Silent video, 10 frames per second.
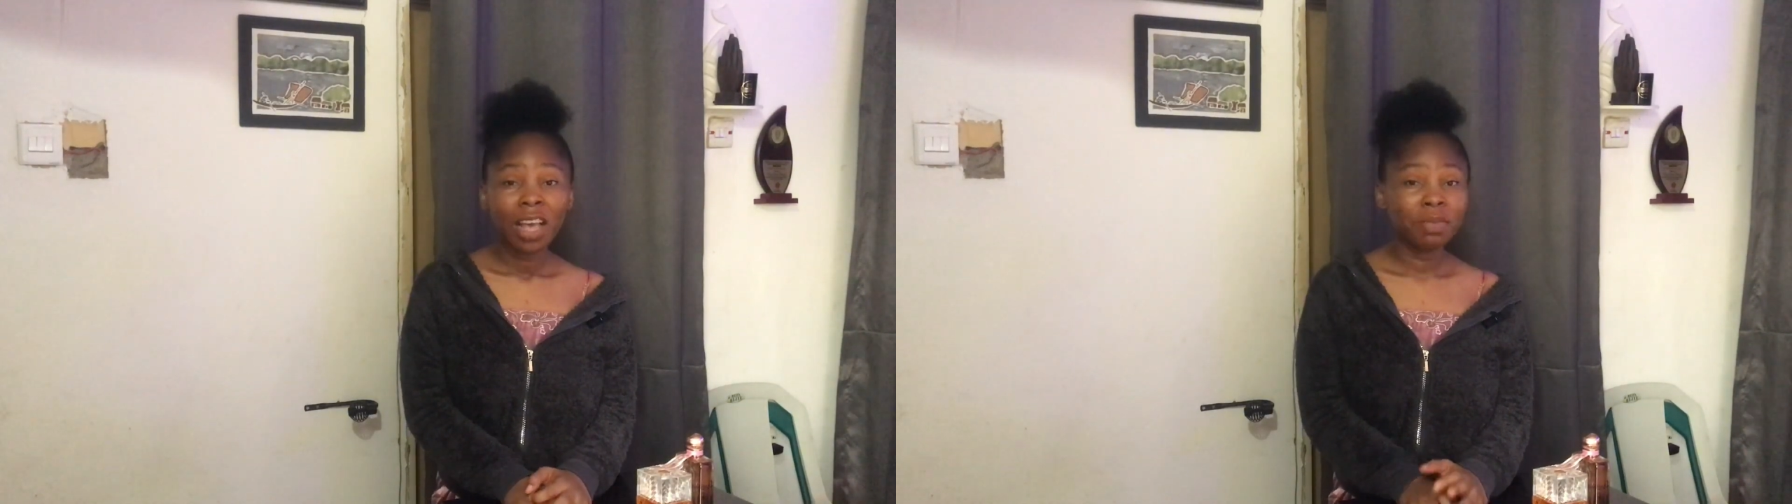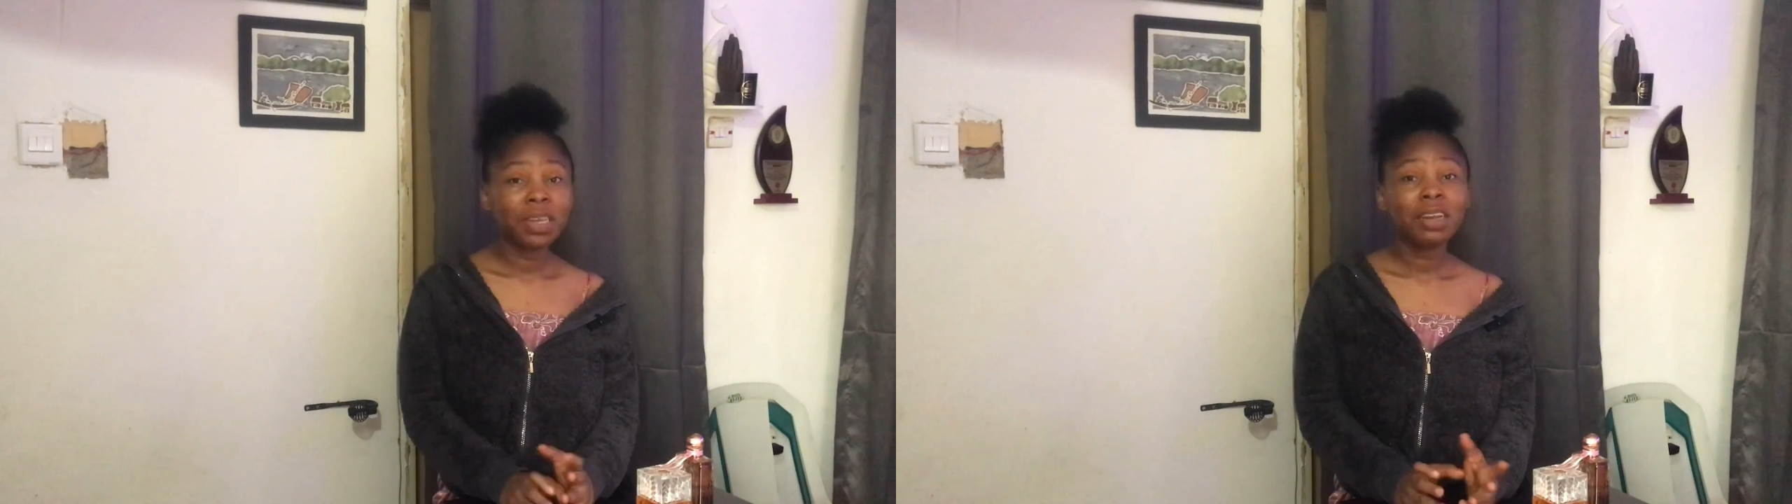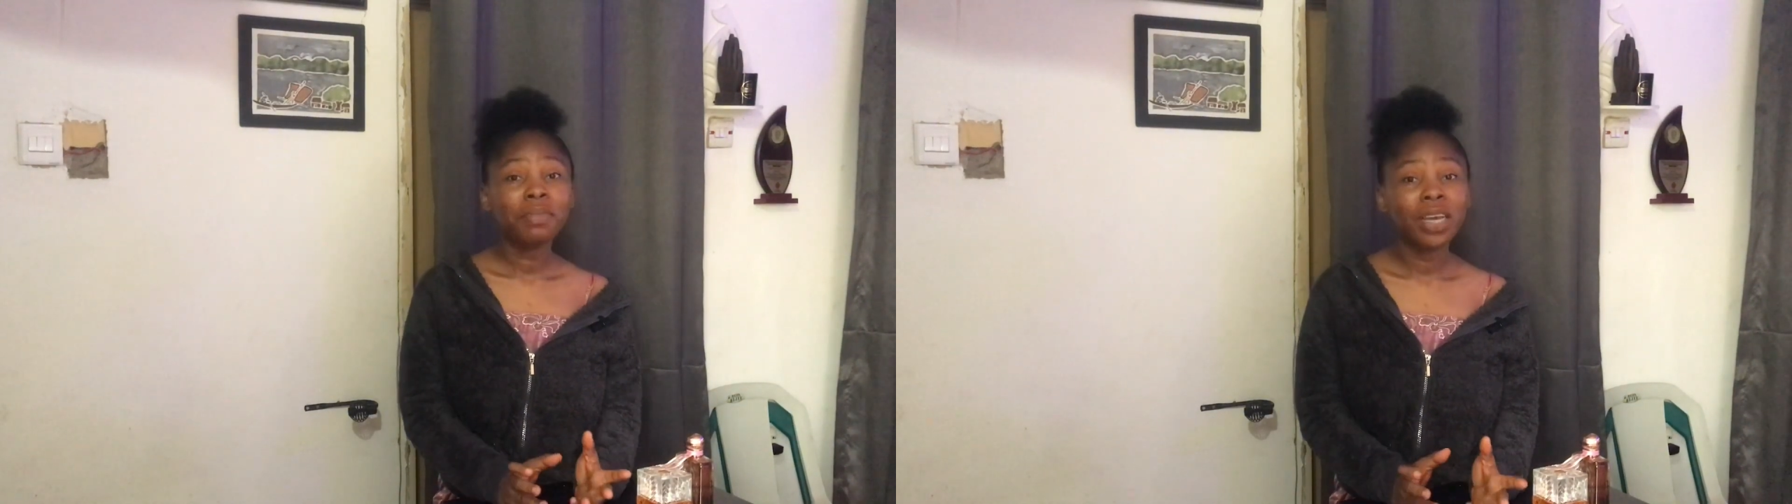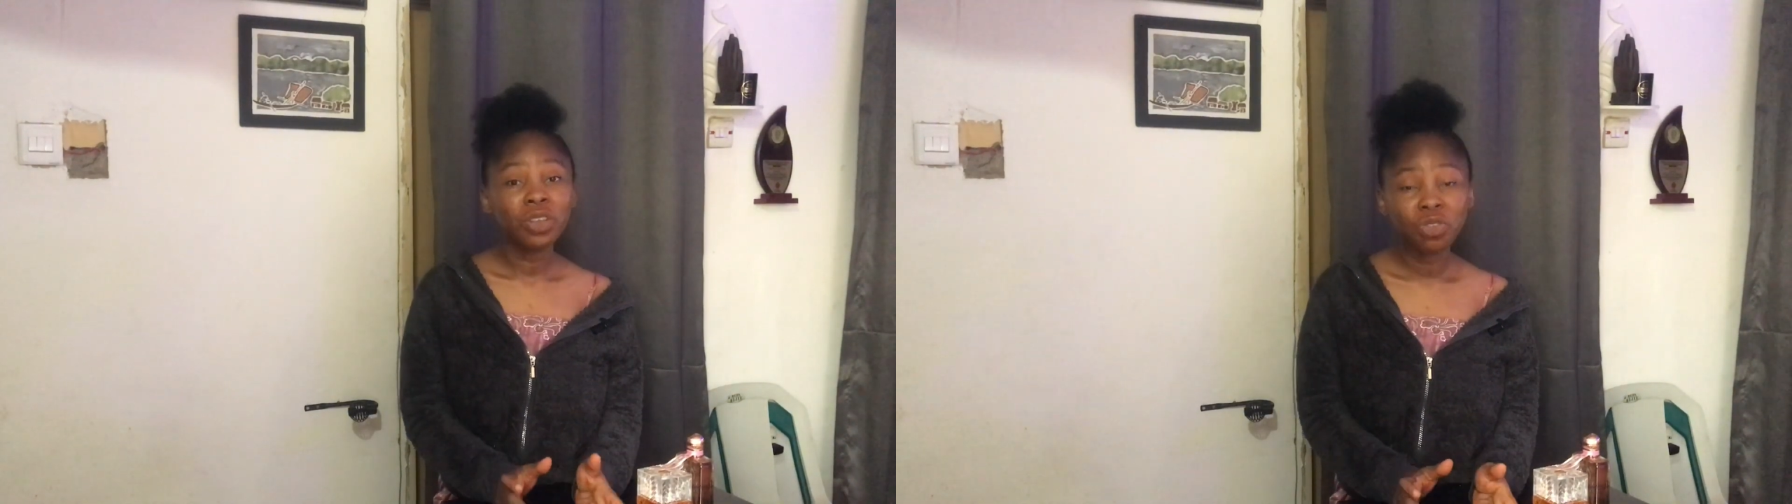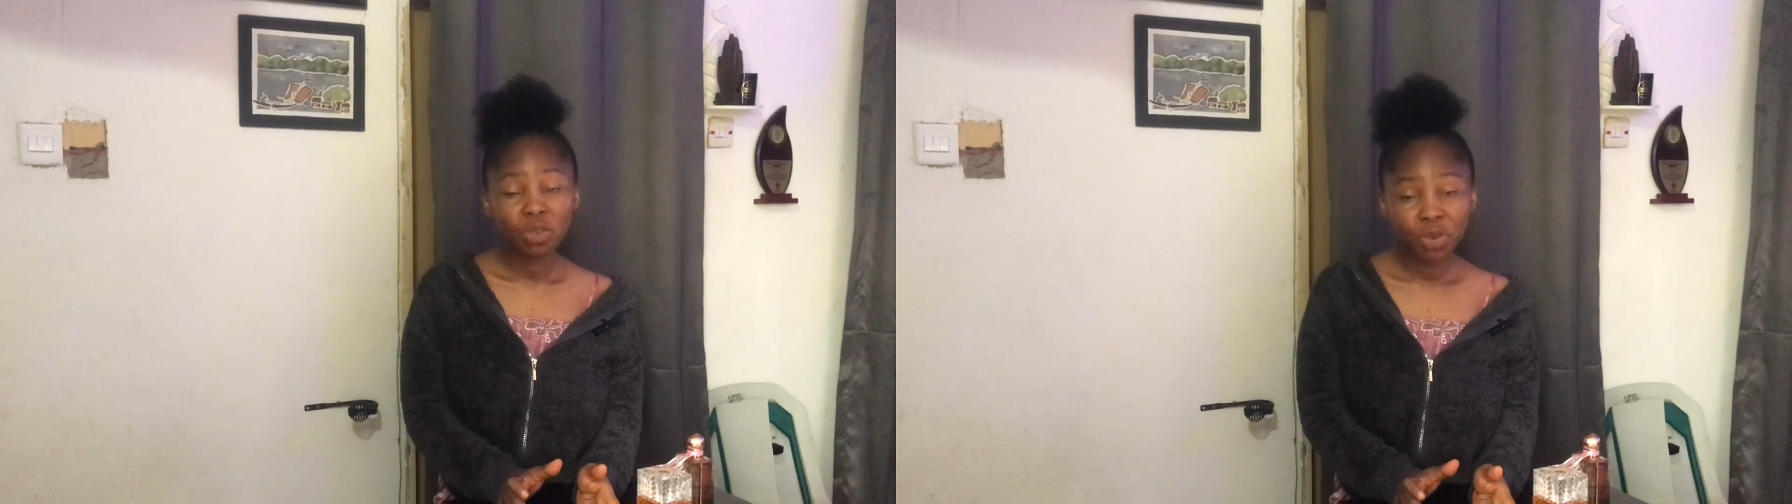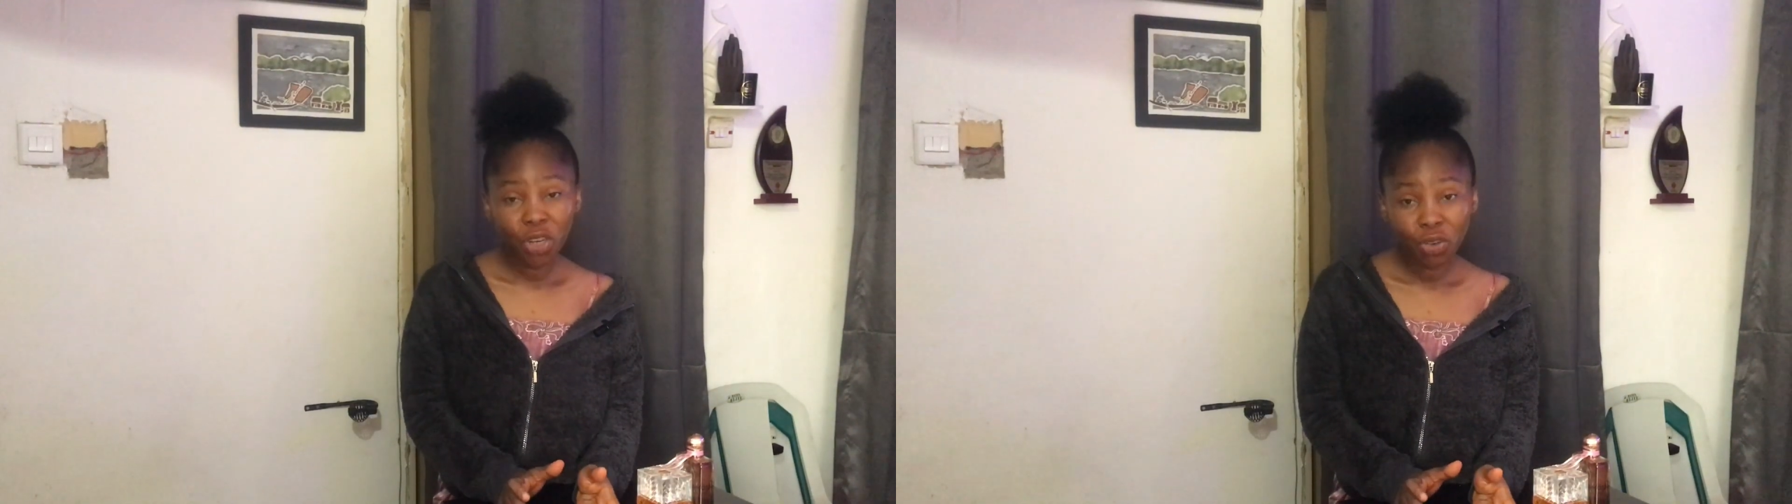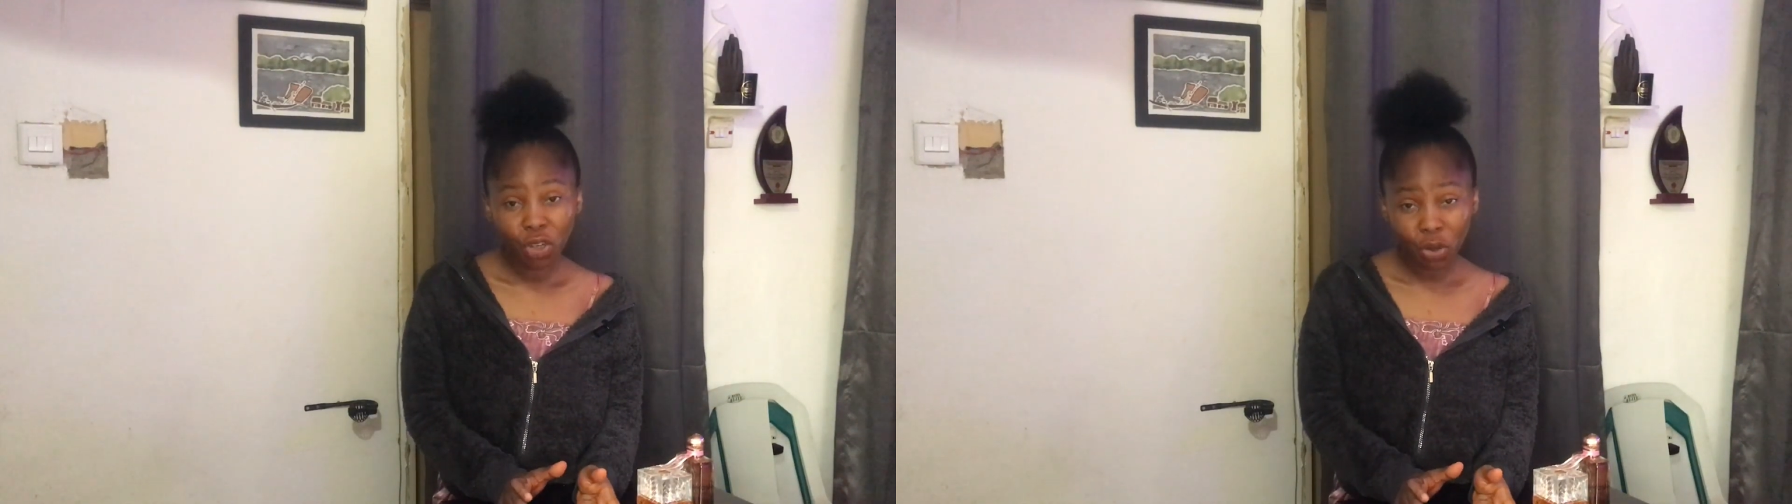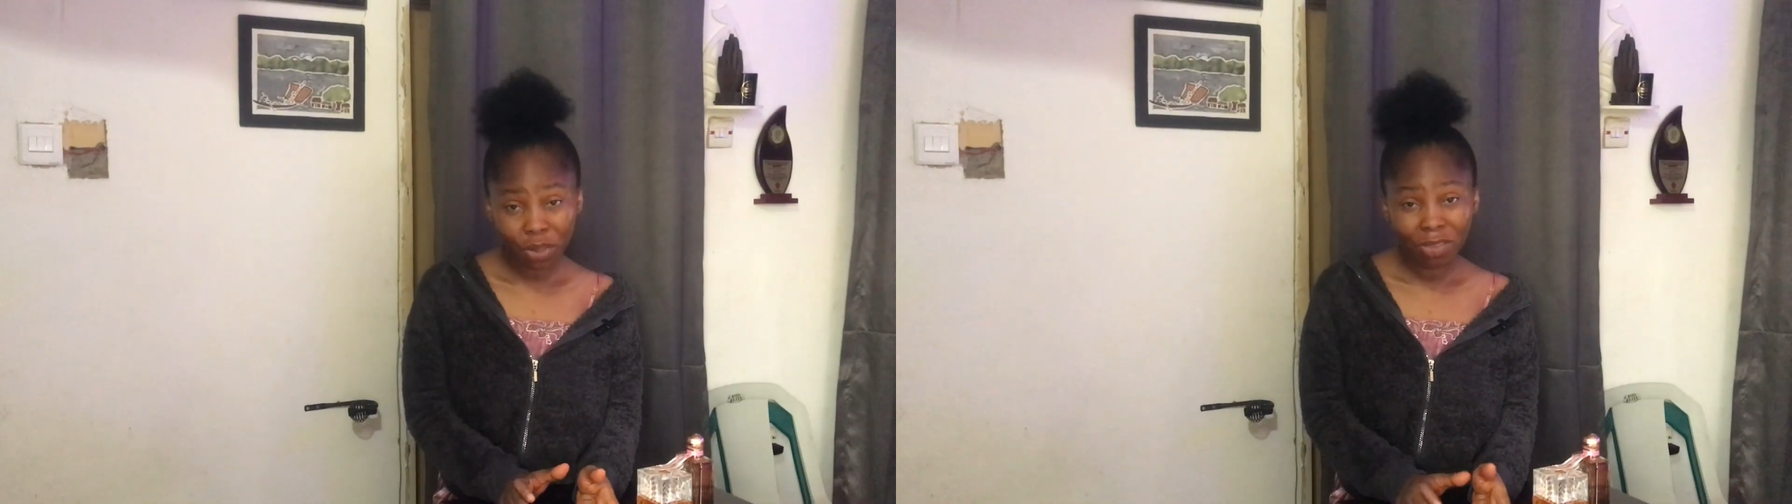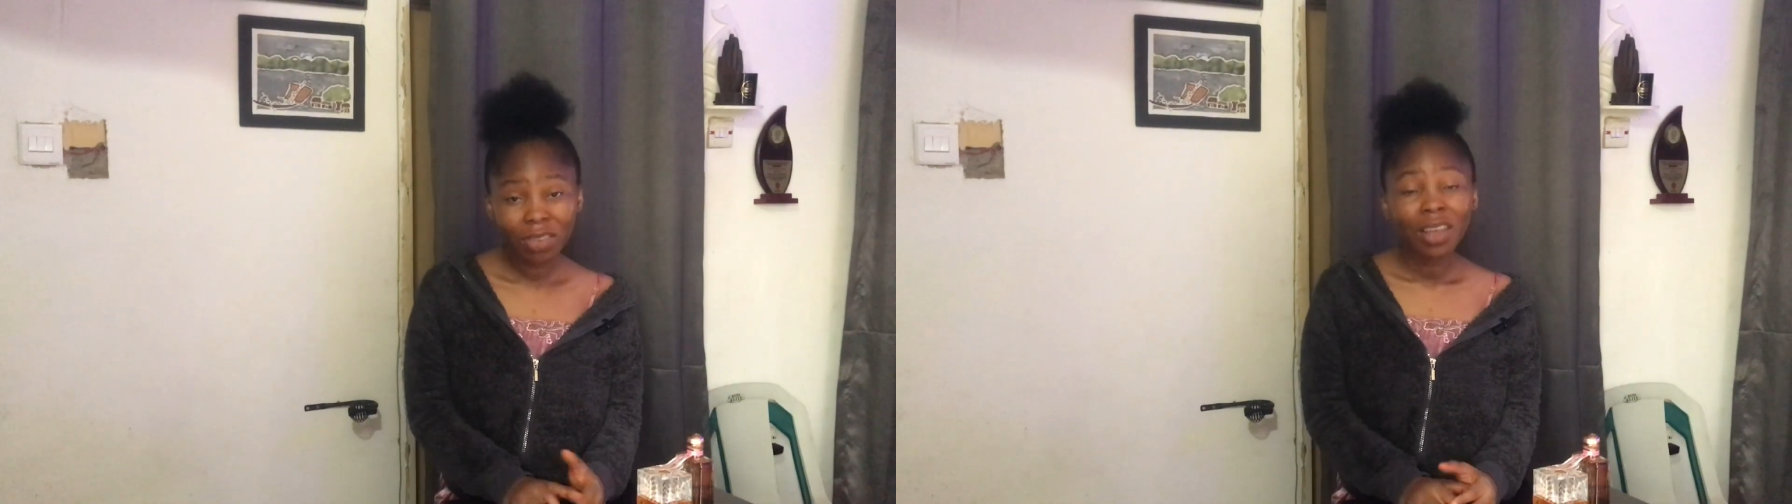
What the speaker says: especially my YouTube shorts.